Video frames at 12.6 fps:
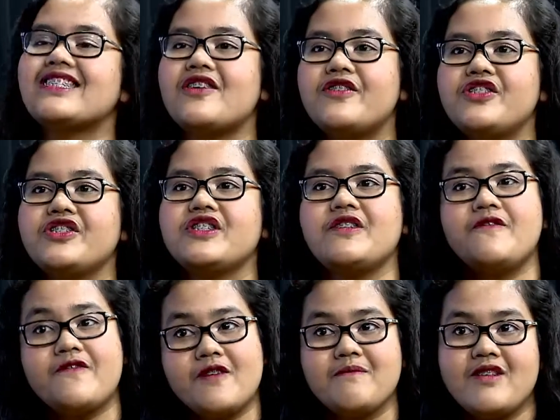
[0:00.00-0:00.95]
originally
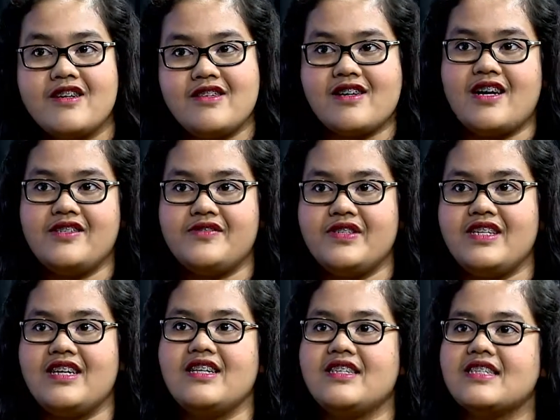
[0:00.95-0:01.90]
from another country
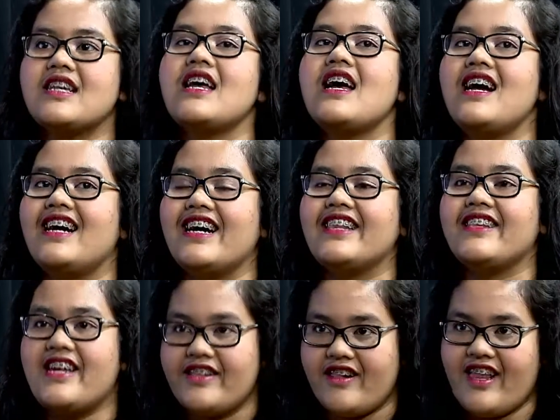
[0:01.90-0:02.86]
that is in the
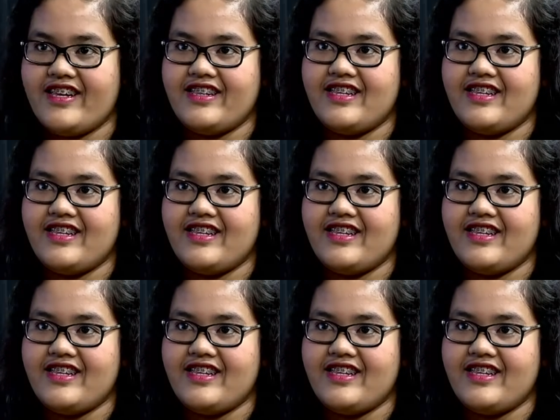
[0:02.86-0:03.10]
Netherlands.